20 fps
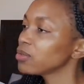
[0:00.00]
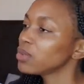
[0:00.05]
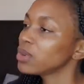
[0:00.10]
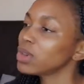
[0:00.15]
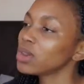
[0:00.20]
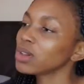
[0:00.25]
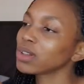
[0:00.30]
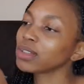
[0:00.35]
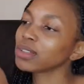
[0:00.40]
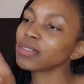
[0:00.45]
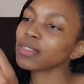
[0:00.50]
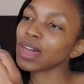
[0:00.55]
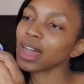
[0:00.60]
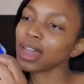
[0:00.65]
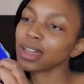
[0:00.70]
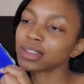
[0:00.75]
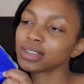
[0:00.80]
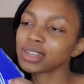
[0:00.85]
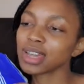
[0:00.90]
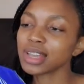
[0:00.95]
look at
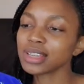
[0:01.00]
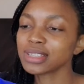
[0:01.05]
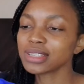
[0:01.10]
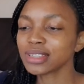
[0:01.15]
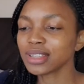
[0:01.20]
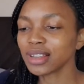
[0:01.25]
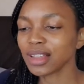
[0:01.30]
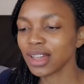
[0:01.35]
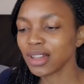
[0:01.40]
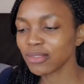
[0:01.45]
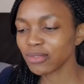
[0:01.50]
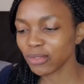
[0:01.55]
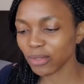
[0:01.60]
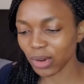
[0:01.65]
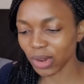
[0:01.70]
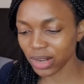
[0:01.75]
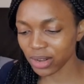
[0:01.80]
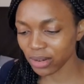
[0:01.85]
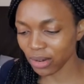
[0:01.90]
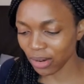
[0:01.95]
that. I still have
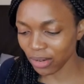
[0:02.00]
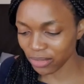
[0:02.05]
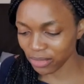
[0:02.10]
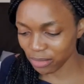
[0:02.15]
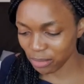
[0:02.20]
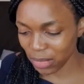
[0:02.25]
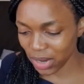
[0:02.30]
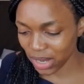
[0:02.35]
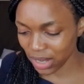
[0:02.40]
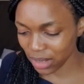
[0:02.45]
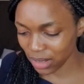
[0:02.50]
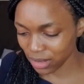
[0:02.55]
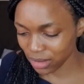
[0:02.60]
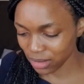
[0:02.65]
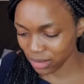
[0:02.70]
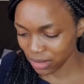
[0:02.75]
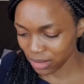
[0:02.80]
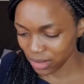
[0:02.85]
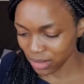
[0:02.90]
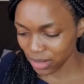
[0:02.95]
one of my
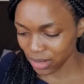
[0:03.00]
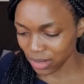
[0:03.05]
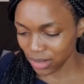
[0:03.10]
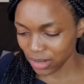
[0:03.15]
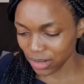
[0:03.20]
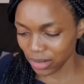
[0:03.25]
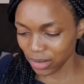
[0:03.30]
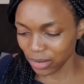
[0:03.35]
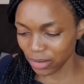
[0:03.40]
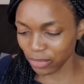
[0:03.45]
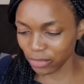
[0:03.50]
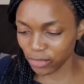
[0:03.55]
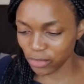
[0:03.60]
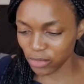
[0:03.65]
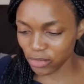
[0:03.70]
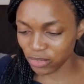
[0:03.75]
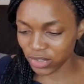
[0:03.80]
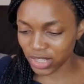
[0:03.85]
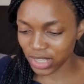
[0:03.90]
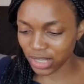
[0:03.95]

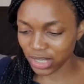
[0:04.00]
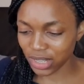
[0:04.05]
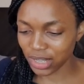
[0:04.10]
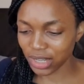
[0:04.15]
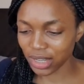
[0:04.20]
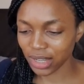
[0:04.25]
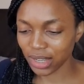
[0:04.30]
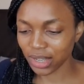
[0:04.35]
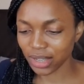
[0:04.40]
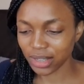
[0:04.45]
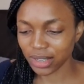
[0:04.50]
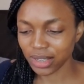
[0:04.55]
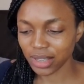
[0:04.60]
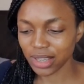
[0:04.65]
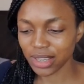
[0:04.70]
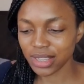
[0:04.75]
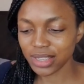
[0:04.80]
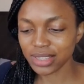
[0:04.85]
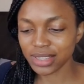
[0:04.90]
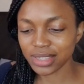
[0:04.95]
foods in here.
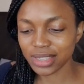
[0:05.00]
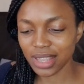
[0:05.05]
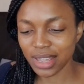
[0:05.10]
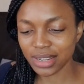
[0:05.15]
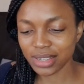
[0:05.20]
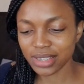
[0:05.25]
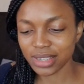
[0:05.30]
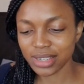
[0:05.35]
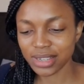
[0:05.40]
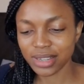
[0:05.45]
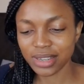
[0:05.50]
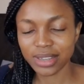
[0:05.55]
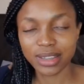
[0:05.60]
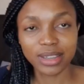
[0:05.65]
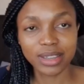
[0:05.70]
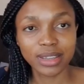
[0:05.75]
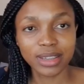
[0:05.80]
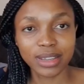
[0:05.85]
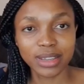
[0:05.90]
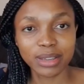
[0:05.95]
Instant
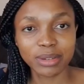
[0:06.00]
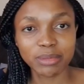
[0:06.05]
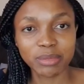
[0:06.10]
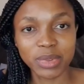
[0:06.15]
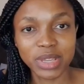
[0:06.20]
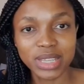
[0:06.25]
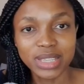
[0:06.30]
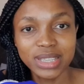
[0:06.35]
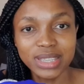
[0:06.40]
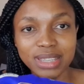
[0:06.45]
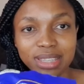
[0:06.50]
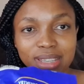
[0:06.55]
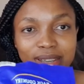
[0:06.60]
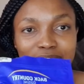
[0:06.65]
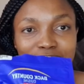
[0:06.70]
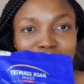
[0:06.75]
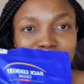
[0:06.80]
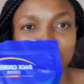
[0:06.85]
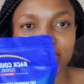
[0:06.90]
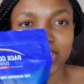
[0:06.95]
mixed
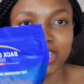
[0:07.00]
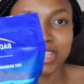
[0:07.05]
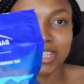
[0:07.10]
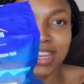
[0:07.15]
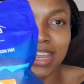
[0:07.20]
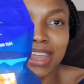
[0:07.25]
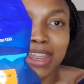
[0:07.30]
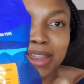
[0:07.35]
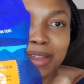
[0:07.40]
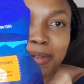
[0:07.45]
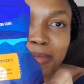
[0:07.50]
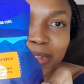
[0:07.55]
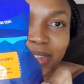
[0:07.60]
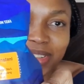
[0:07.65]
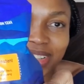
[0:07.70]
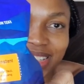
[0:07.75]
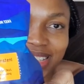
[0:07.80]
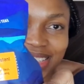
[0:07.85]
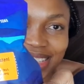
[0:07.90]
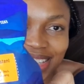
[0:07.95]

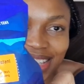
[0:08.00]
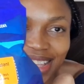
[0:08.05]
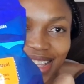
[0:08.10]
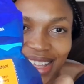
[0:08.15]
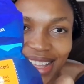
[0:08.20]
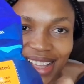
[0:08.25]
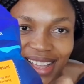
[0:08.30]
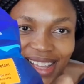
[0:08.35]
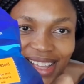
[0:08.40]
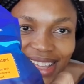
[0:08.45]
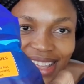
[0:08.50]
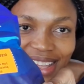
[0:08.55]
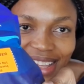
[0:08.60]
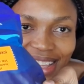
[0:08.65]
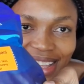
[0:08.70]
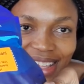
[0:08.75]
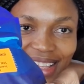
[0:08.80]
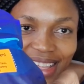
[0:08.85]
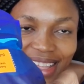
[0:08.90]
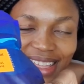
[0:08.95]
vegetables.
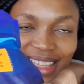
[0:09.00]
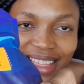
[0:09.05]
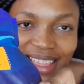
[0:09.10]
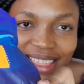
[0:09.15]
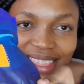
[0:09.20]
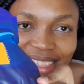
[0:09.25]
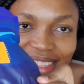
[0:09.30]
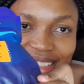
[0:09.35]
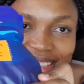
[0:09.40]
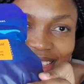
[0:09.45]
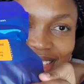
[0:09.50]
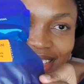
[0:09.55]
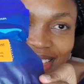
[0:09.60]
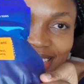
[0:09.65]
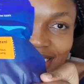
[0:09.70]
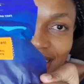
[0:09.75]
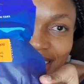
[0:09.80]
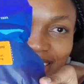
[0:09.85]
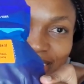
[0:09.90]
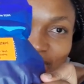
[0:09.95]
This is the